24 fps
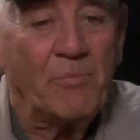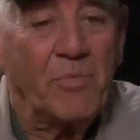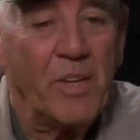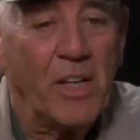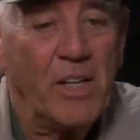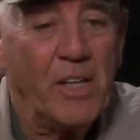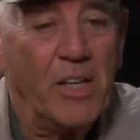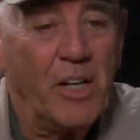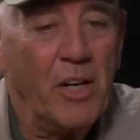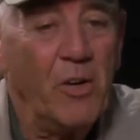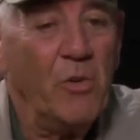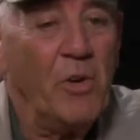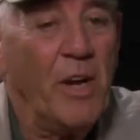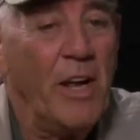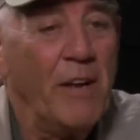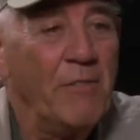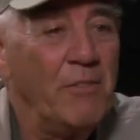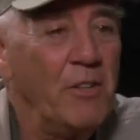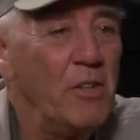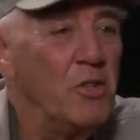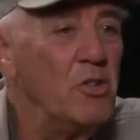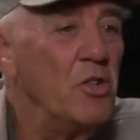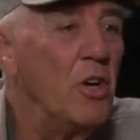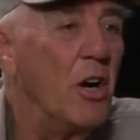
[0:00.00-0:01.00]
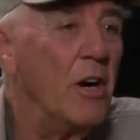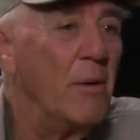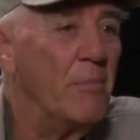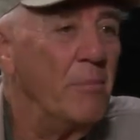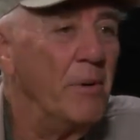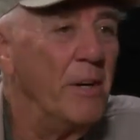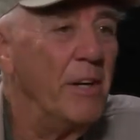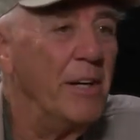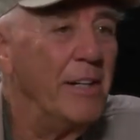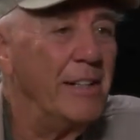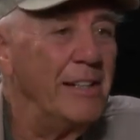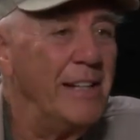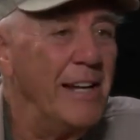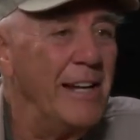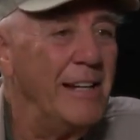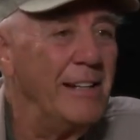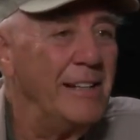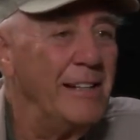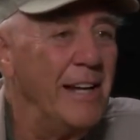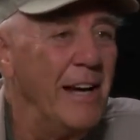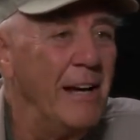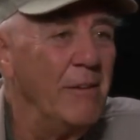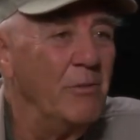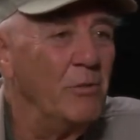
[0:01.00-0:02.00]
You don't have to sharpen it
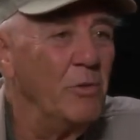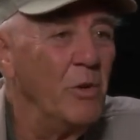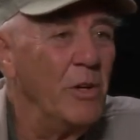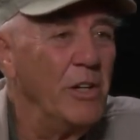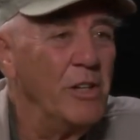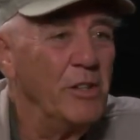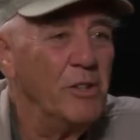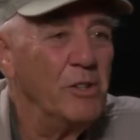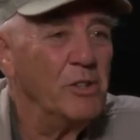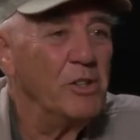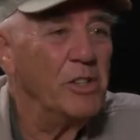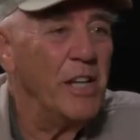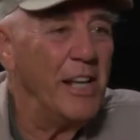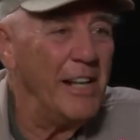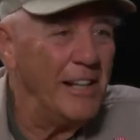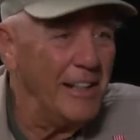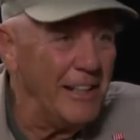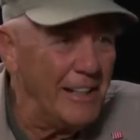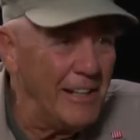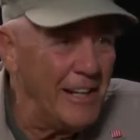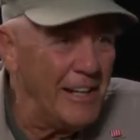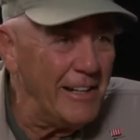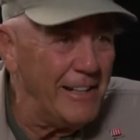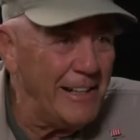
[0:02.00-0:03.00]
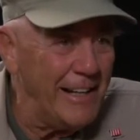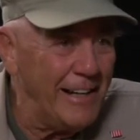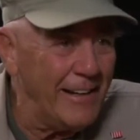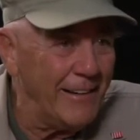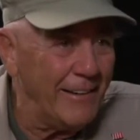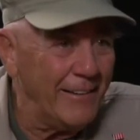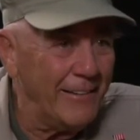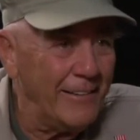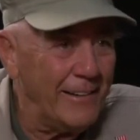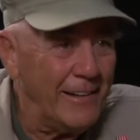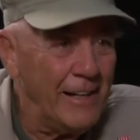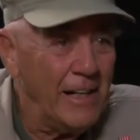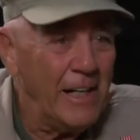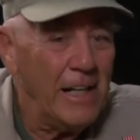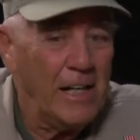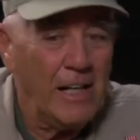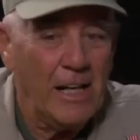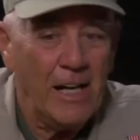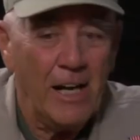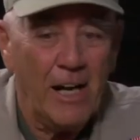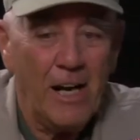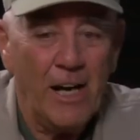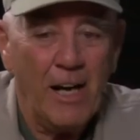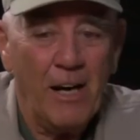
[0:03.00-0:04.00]
10 times while you're skinning a deer,
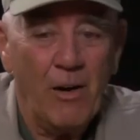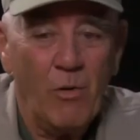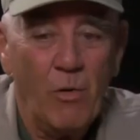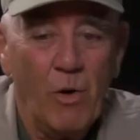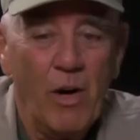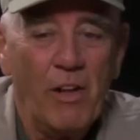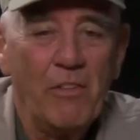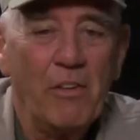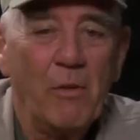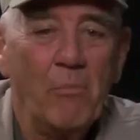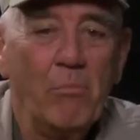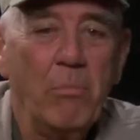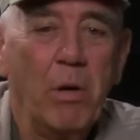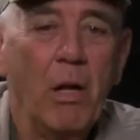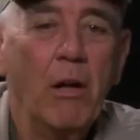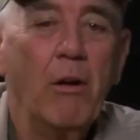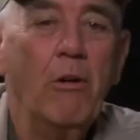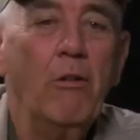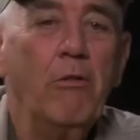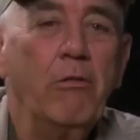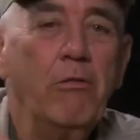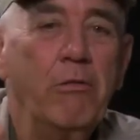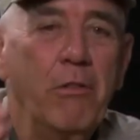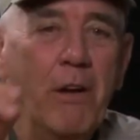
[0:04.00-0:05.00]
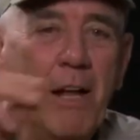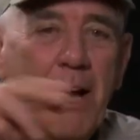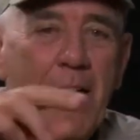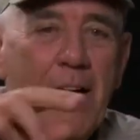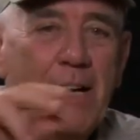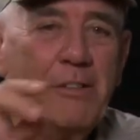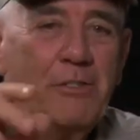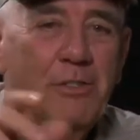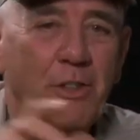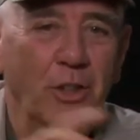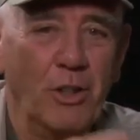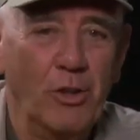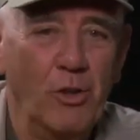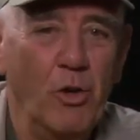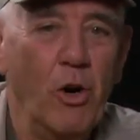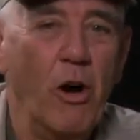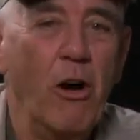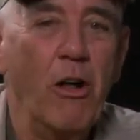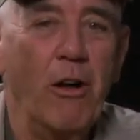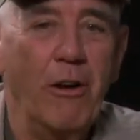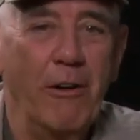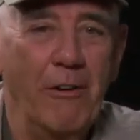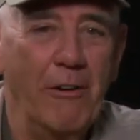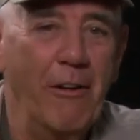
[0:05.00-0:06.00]
while the blowflies are
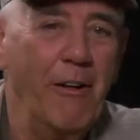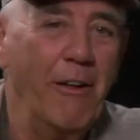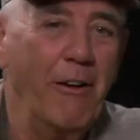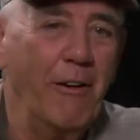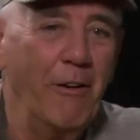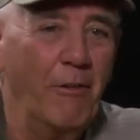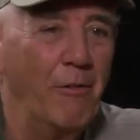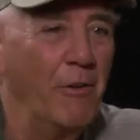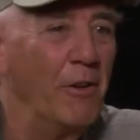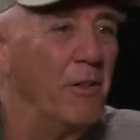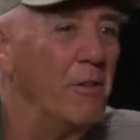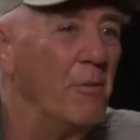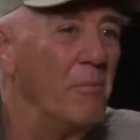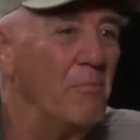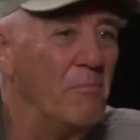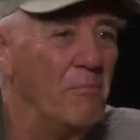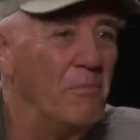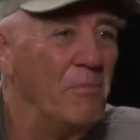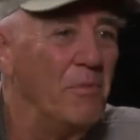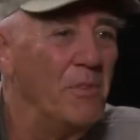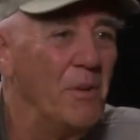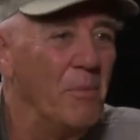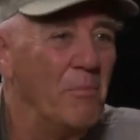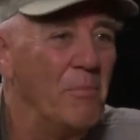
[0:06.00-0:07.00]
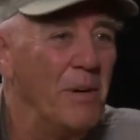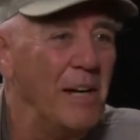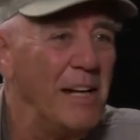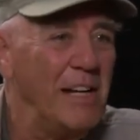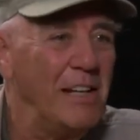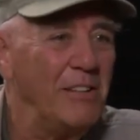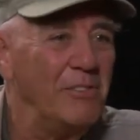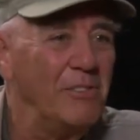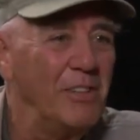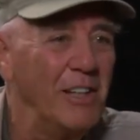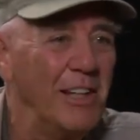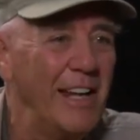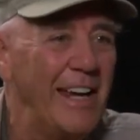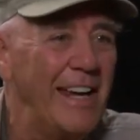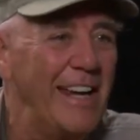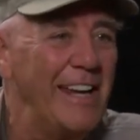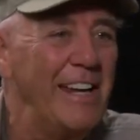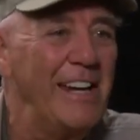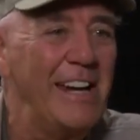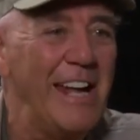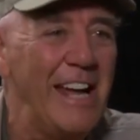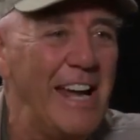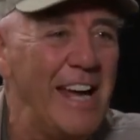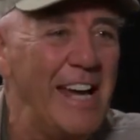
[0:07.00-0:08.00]
crawling all over the meat and
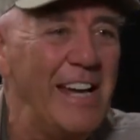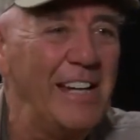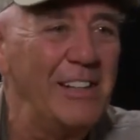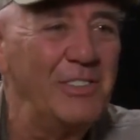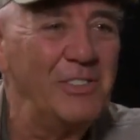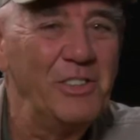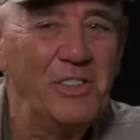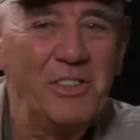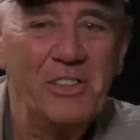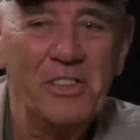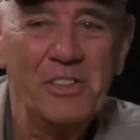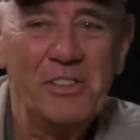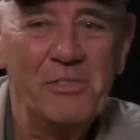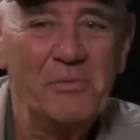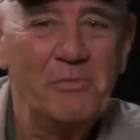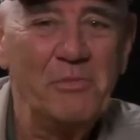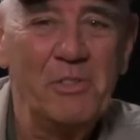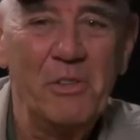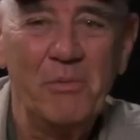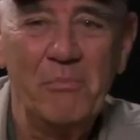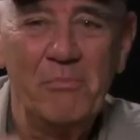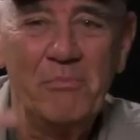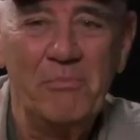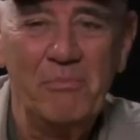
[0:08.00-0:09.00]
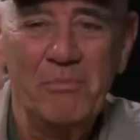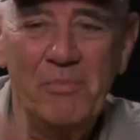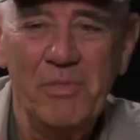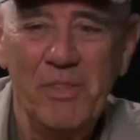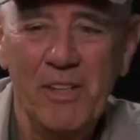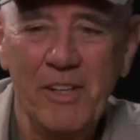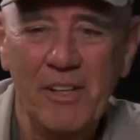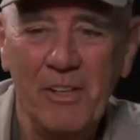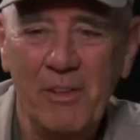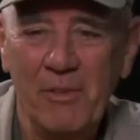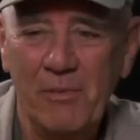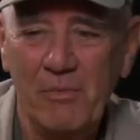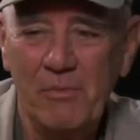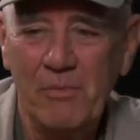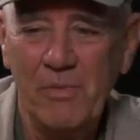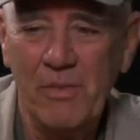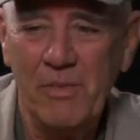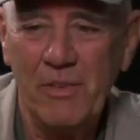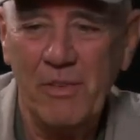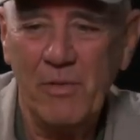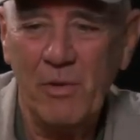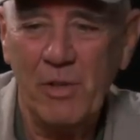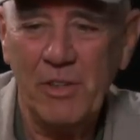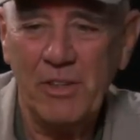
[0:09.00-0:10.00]
laying eggs, and
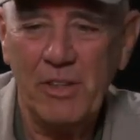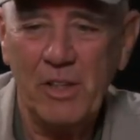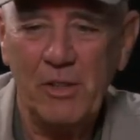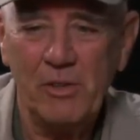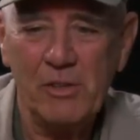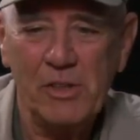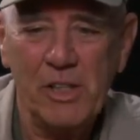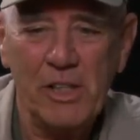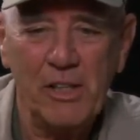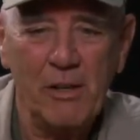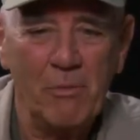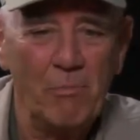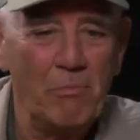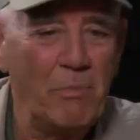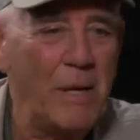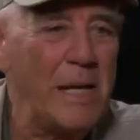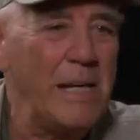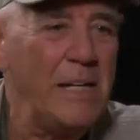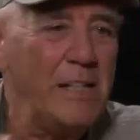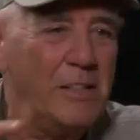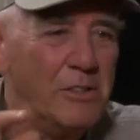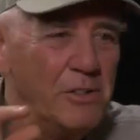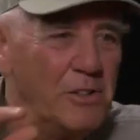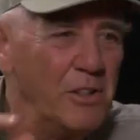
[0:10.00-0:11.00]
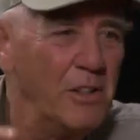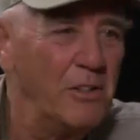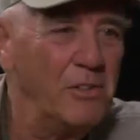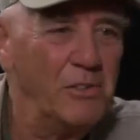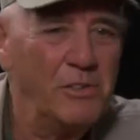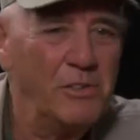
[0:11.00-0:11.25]
what those little bees.